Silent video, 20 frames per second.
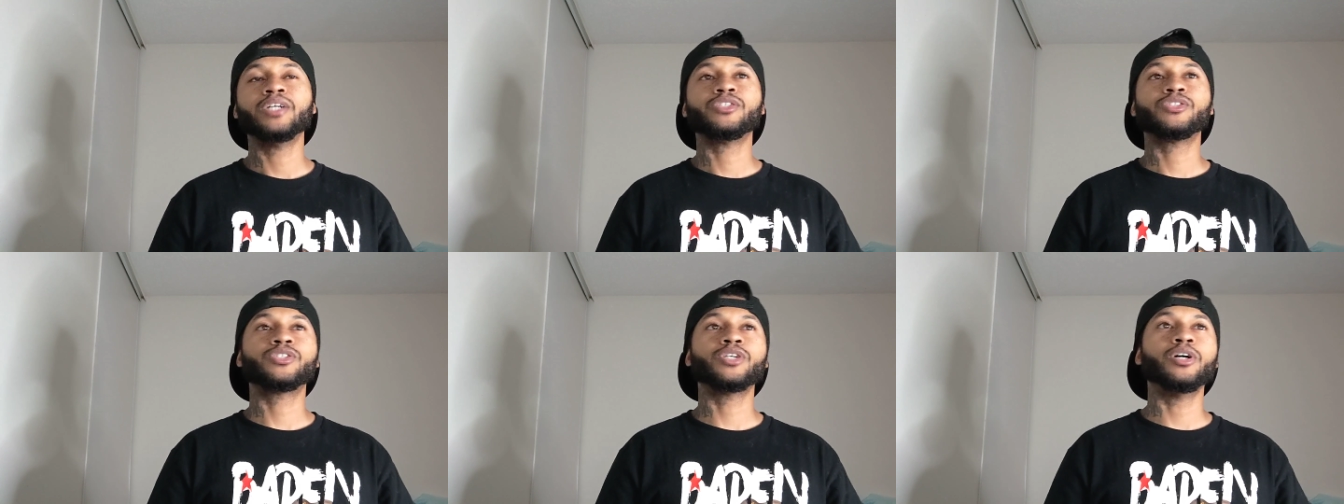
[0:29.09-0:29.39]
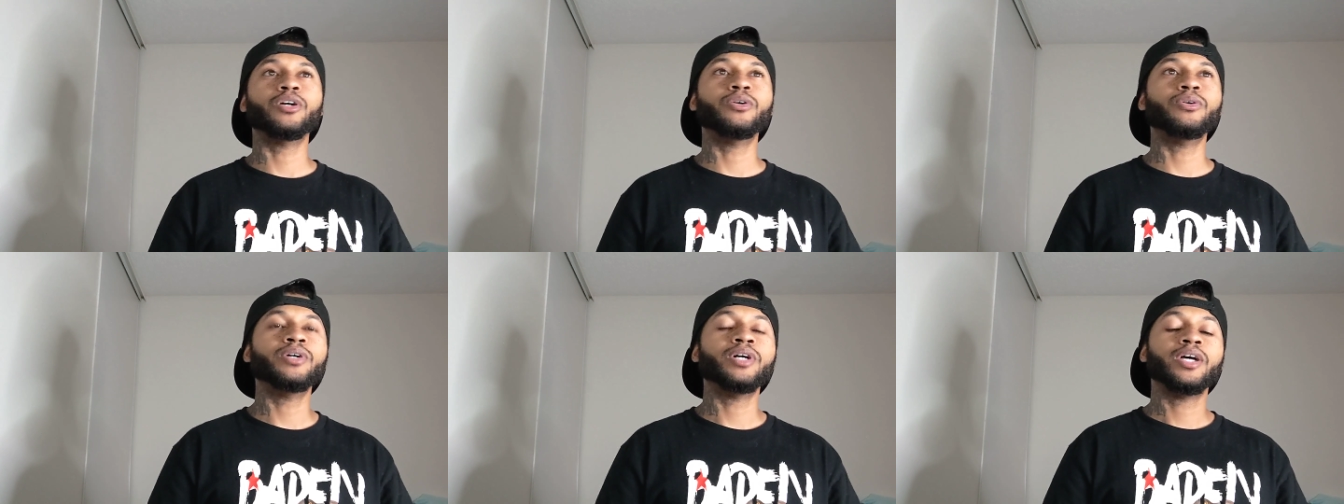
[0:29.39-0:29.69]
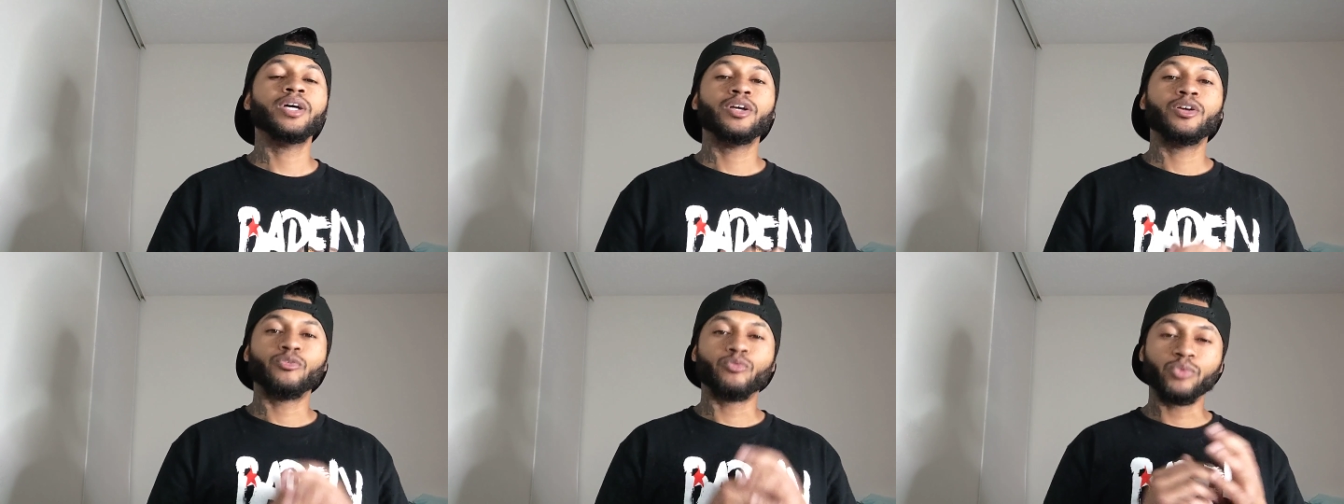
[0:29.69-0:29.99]

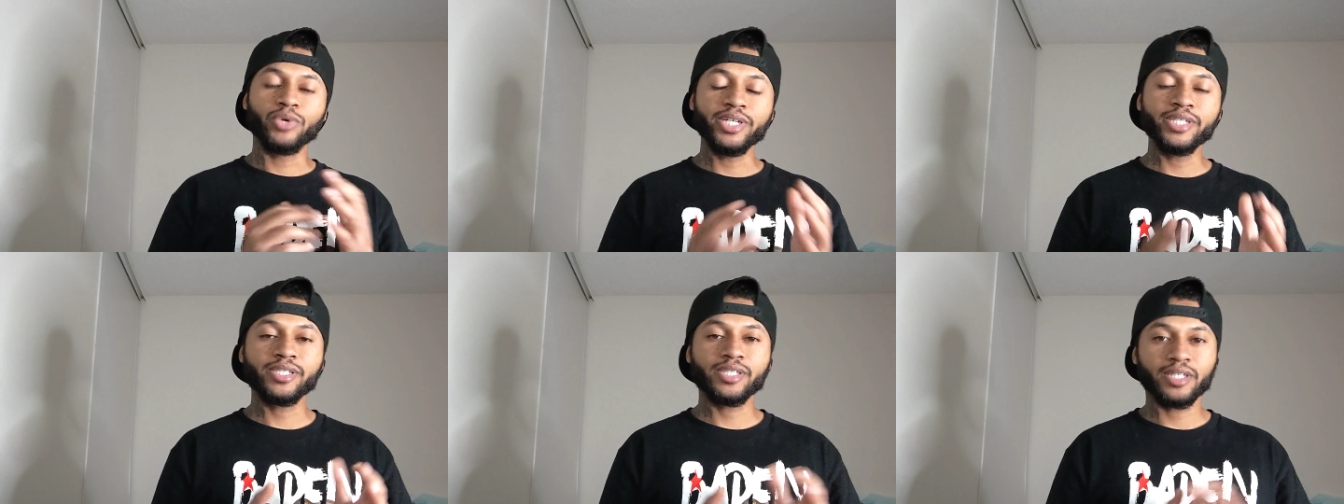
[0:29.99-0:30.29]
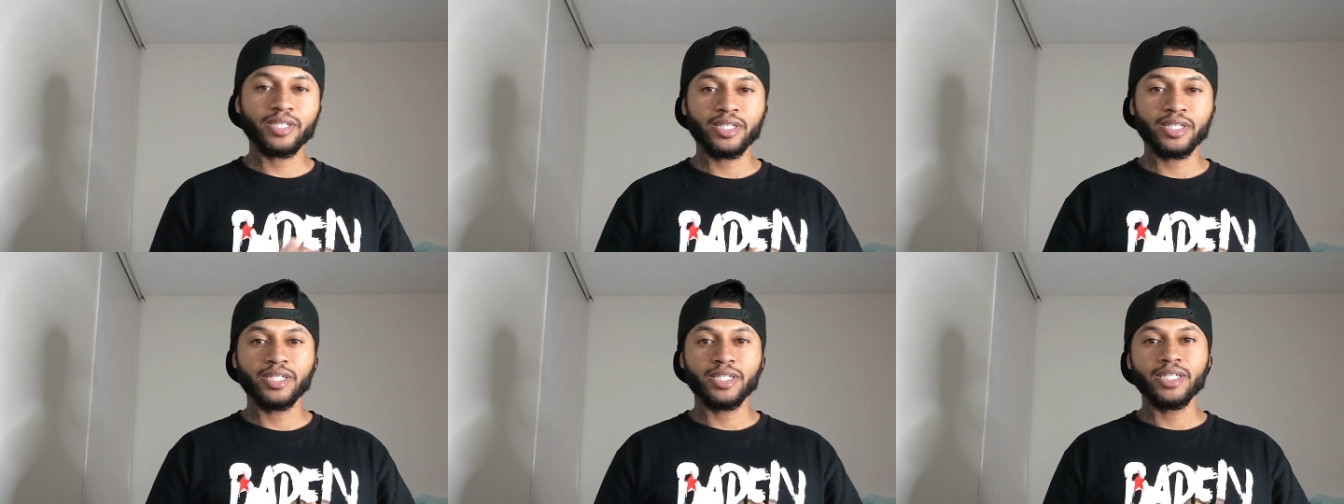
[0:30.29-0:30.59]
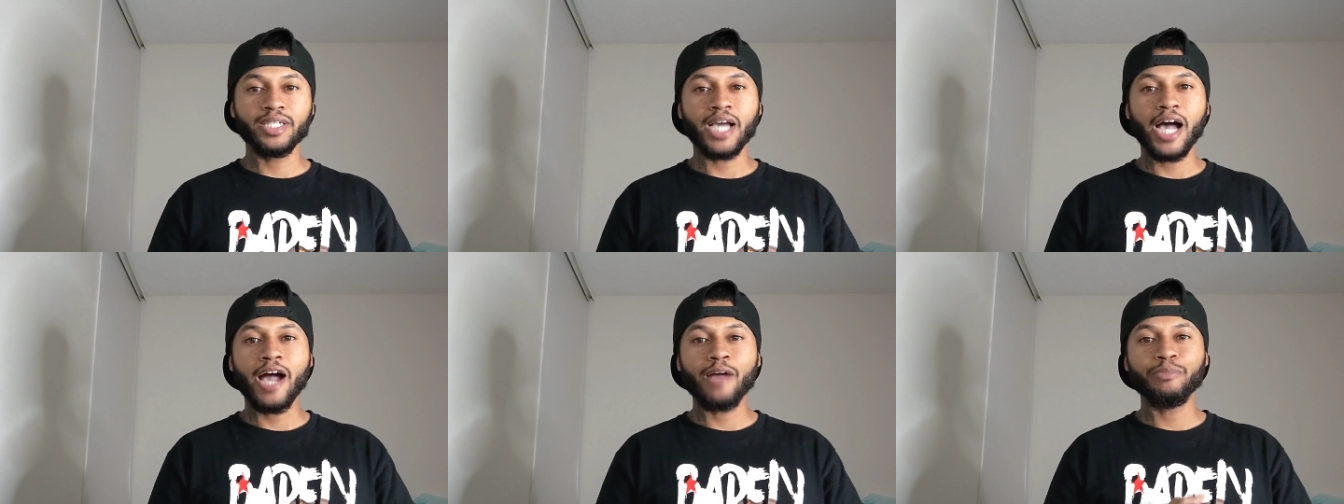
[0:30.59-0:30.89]
So
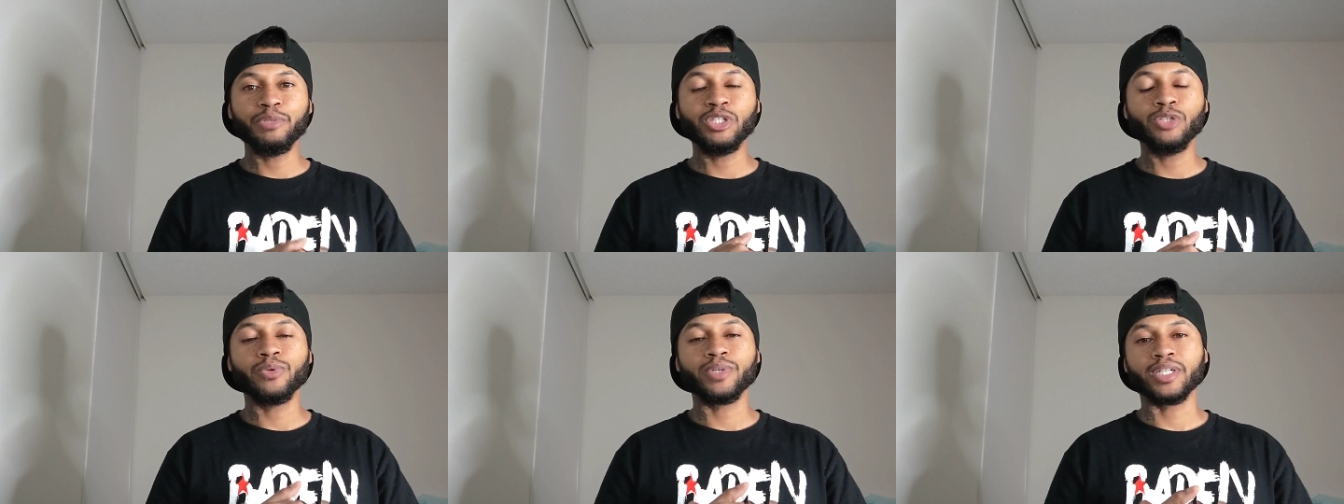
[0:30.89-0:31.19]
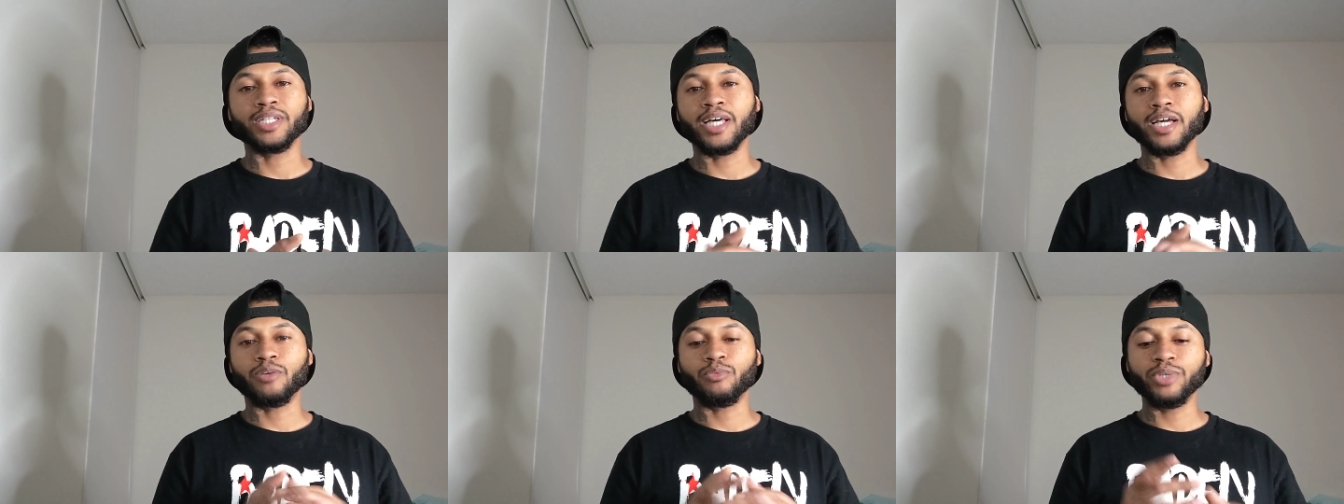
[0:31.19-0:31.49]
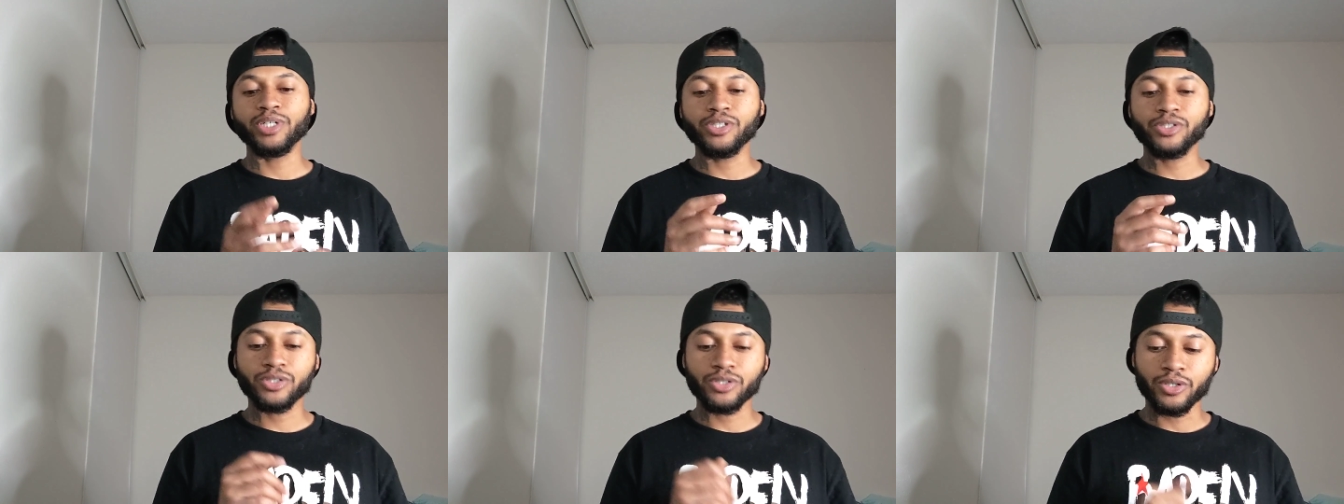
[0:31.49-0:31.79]
recently I've been doing a lot of
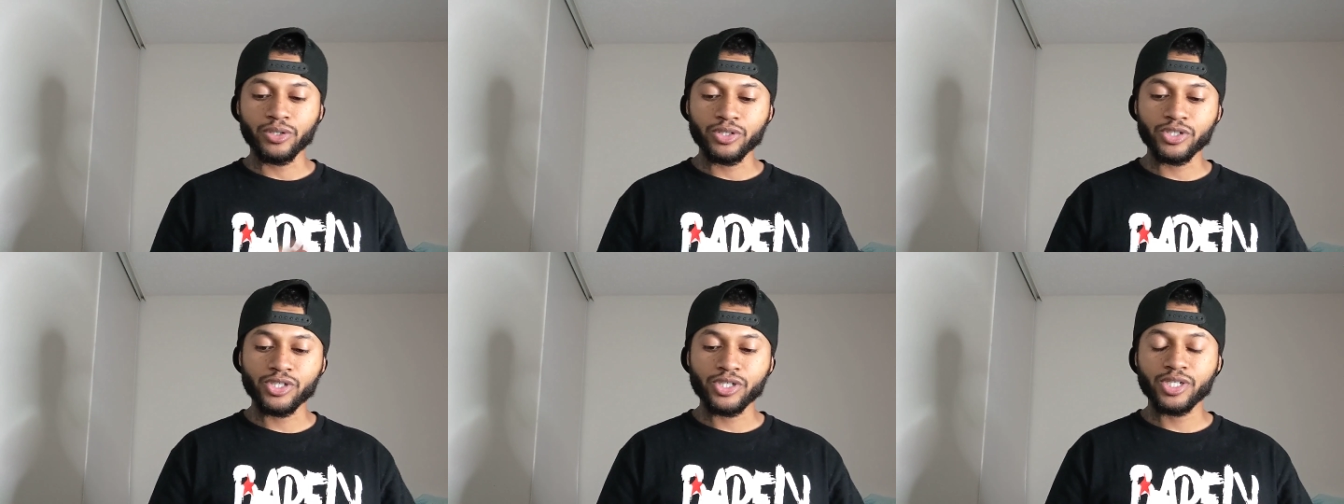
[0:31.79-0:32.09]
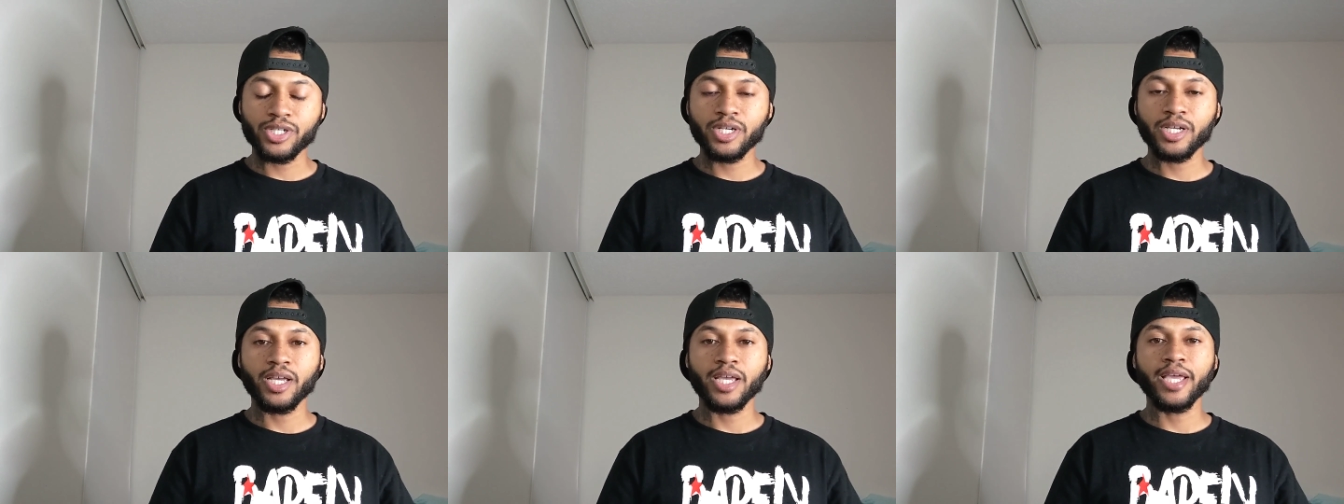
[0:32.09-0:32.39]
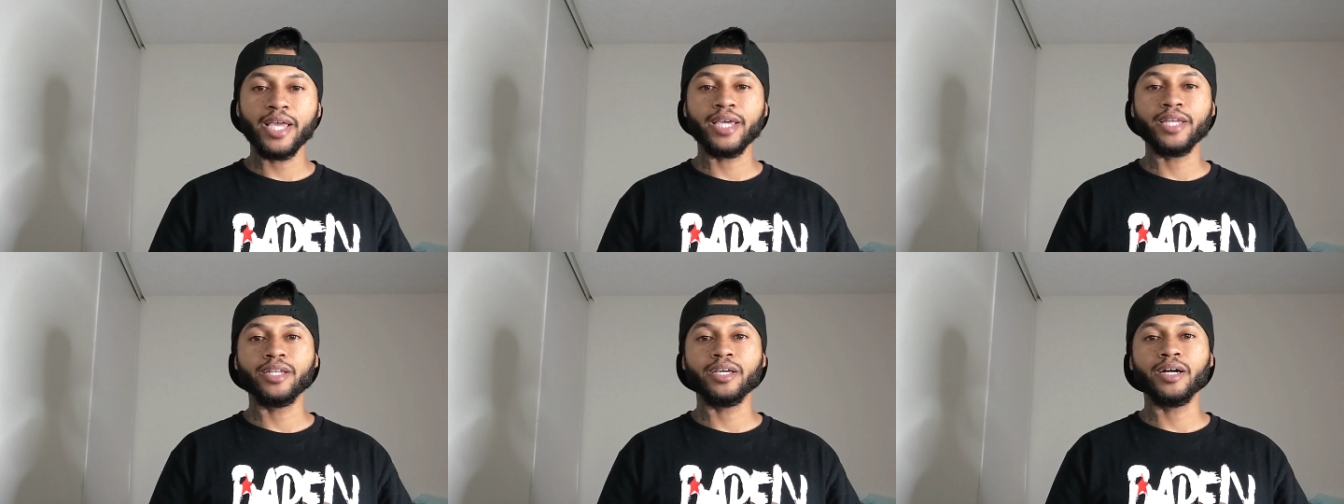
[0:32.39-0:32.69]
research
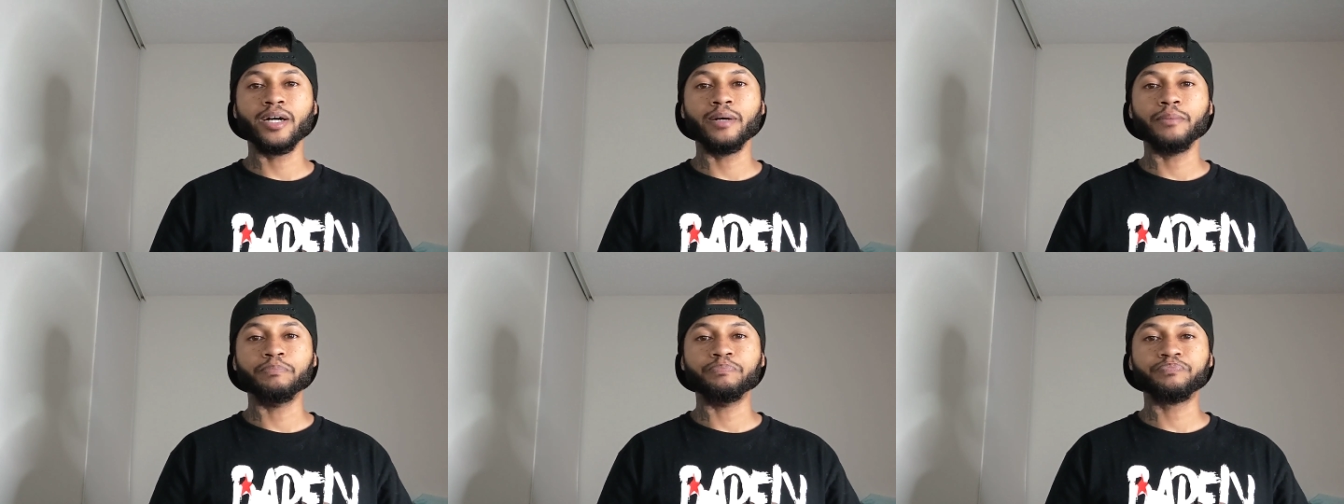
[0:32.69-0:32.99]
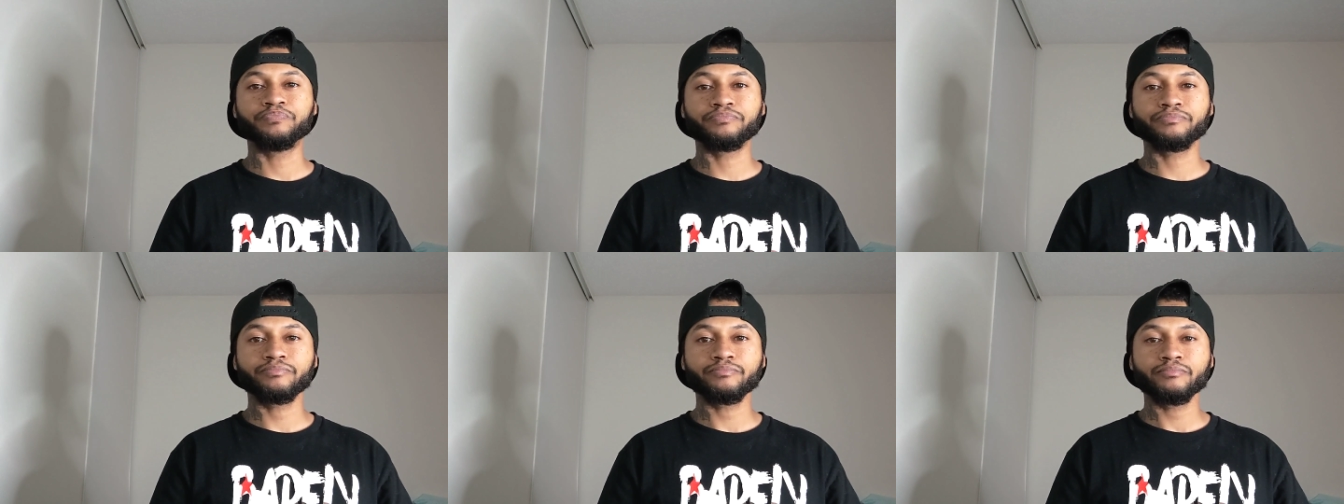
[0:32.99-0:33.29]
and um,